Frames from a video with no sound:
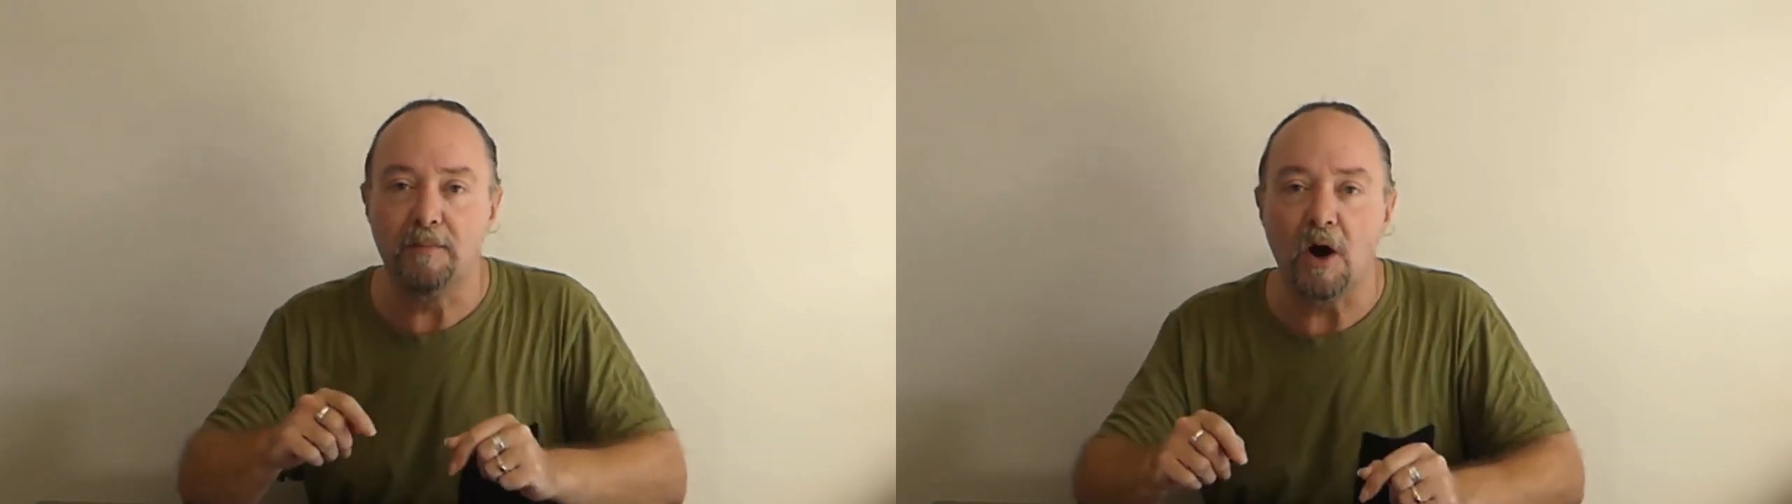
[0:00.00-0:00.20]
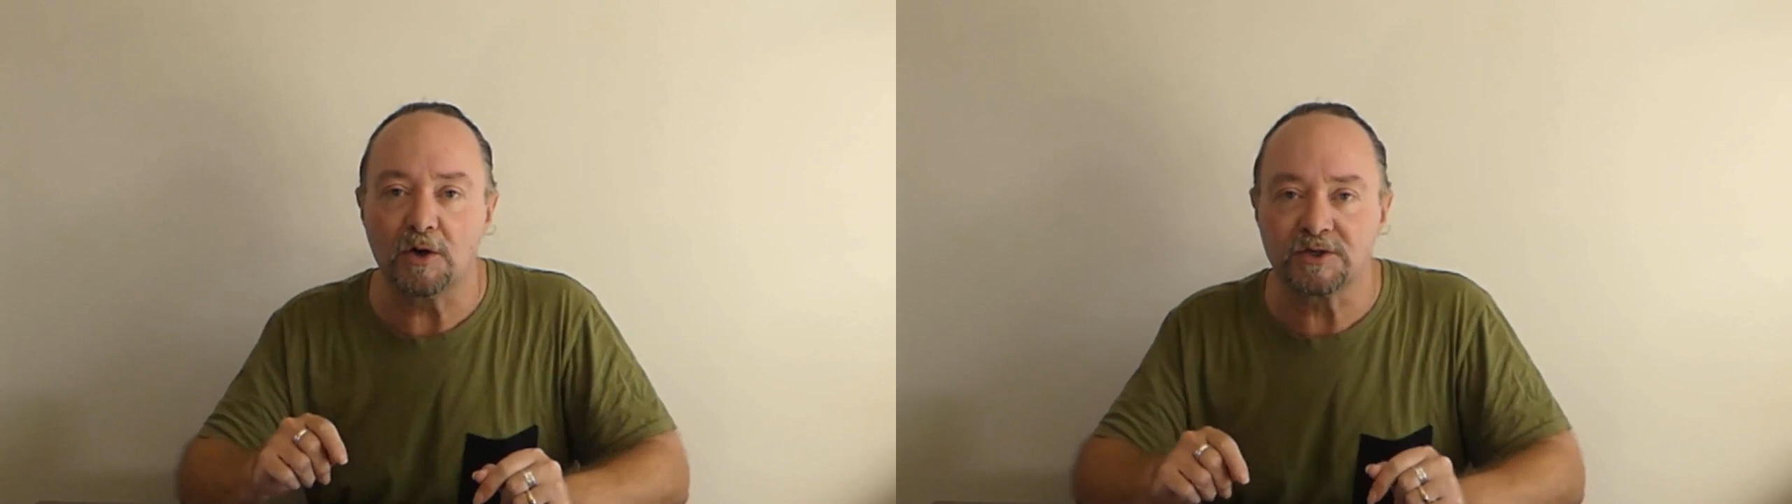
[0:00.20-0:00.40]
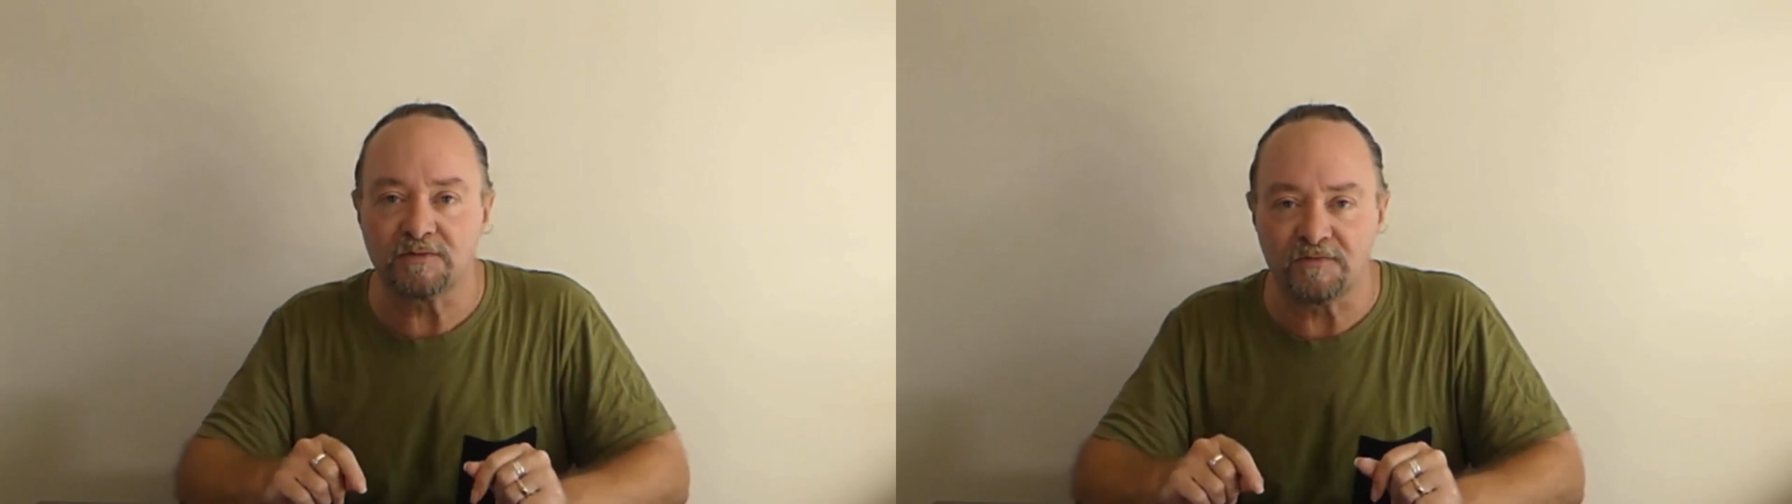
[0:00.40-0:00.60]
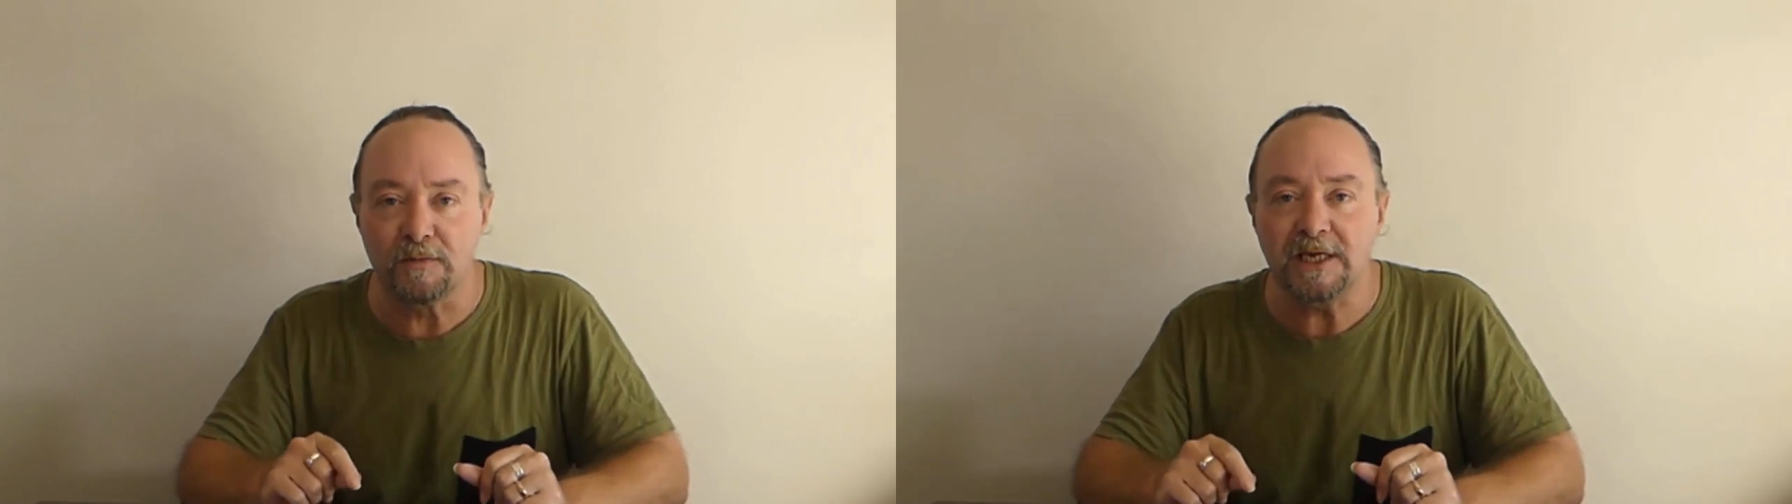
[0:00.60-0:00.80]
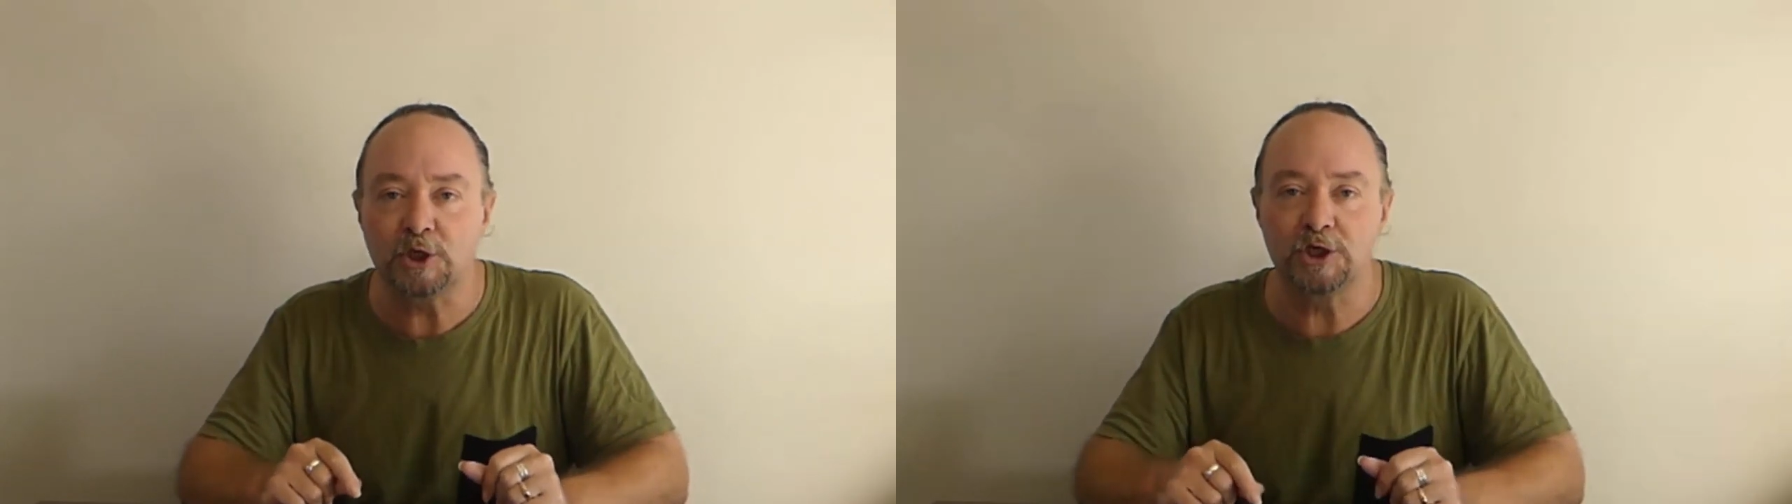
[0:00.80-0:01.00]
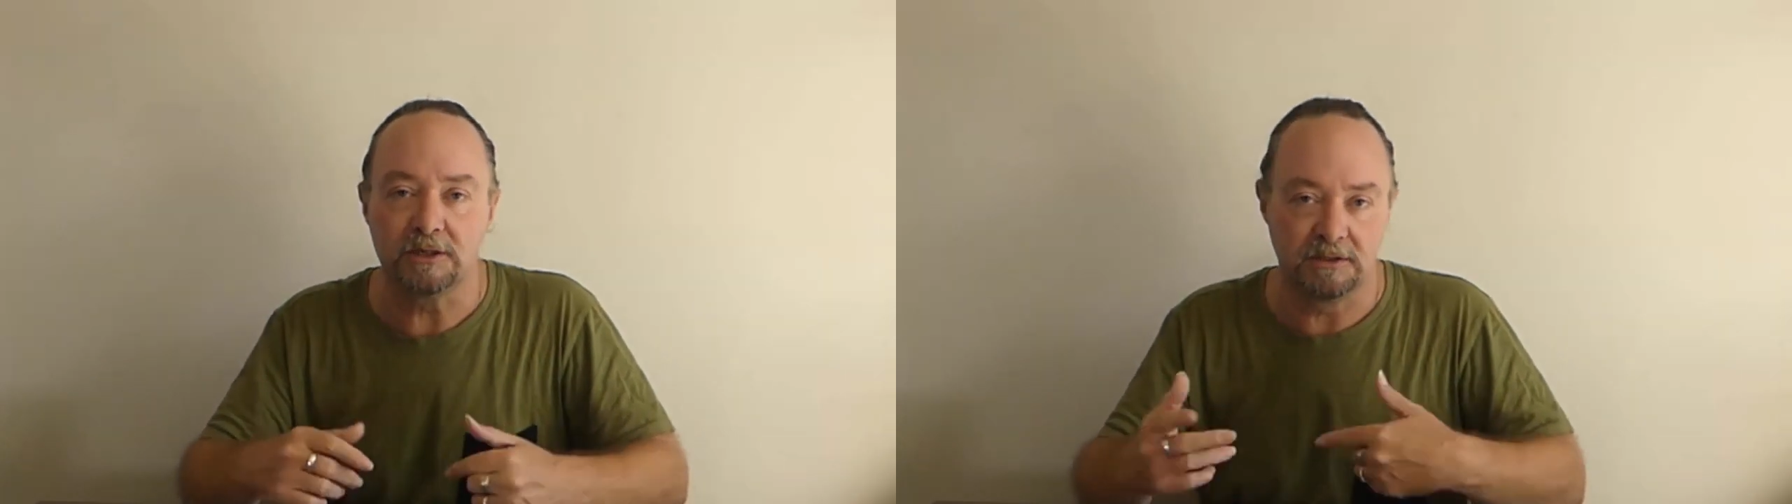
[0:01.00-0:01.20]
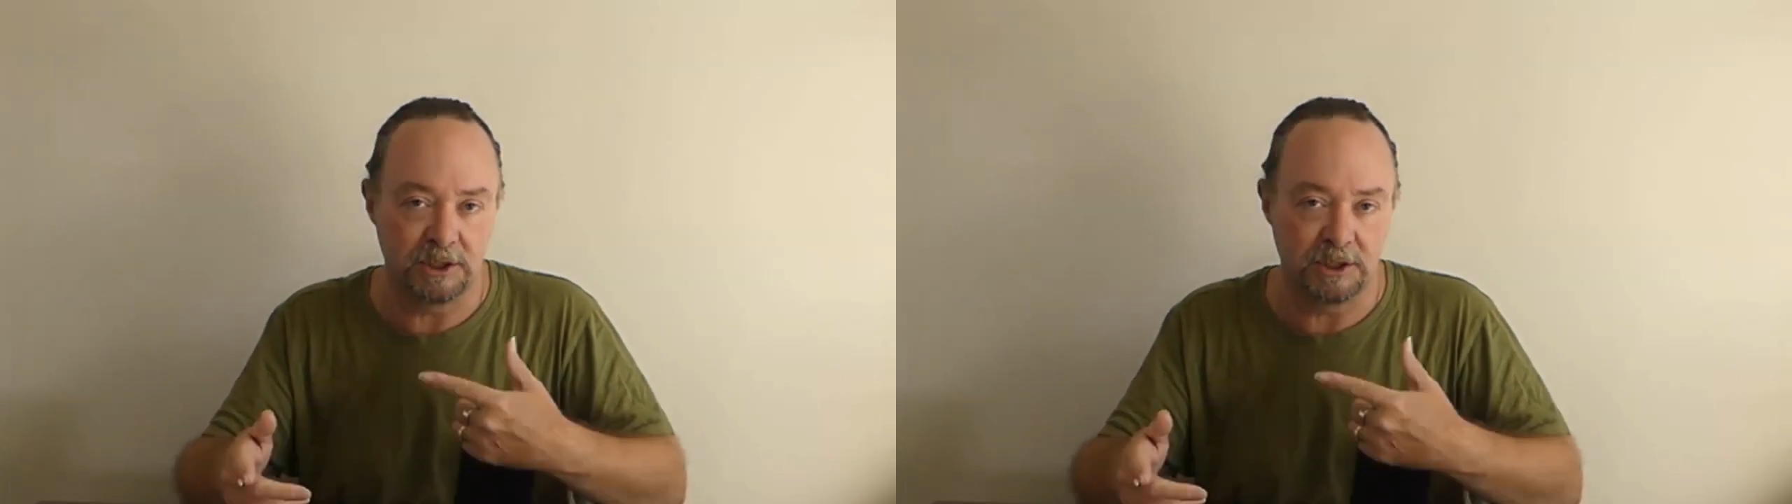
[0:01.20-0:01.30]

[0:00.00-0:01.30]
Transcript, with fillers: parts from each